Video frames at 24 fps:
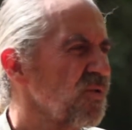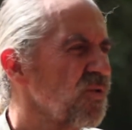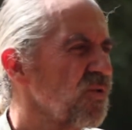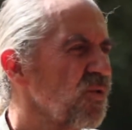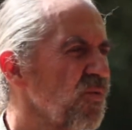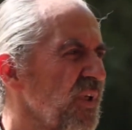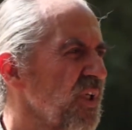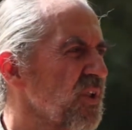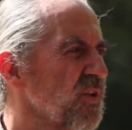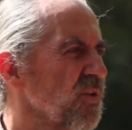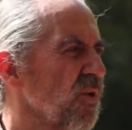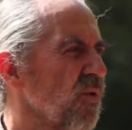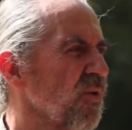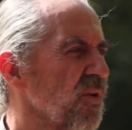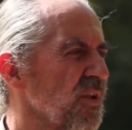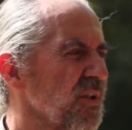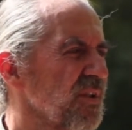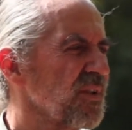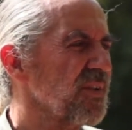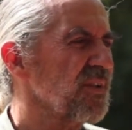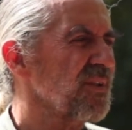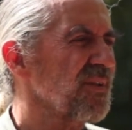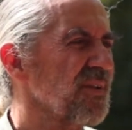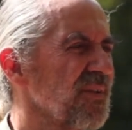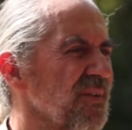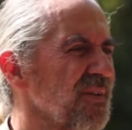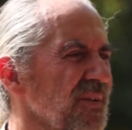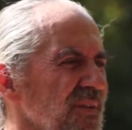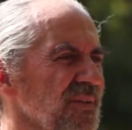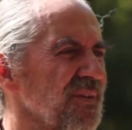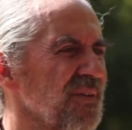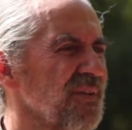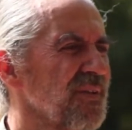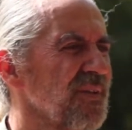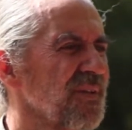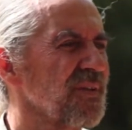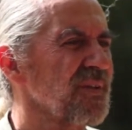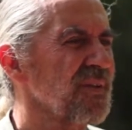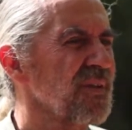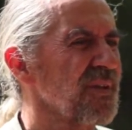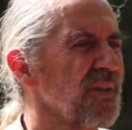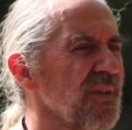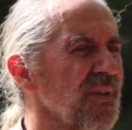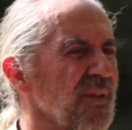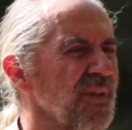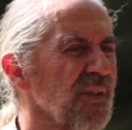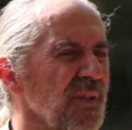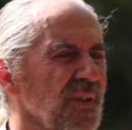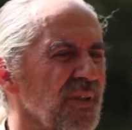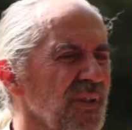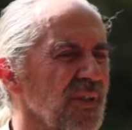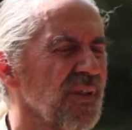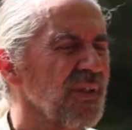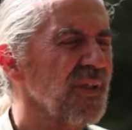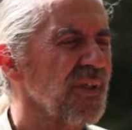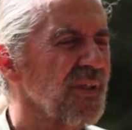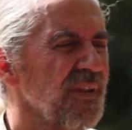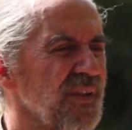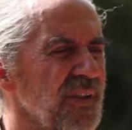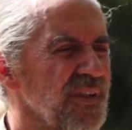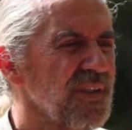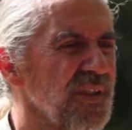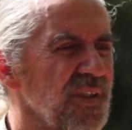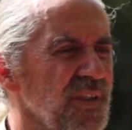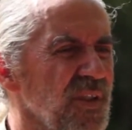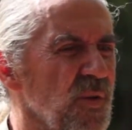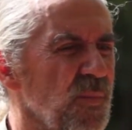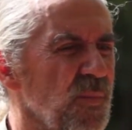weeks old. This is the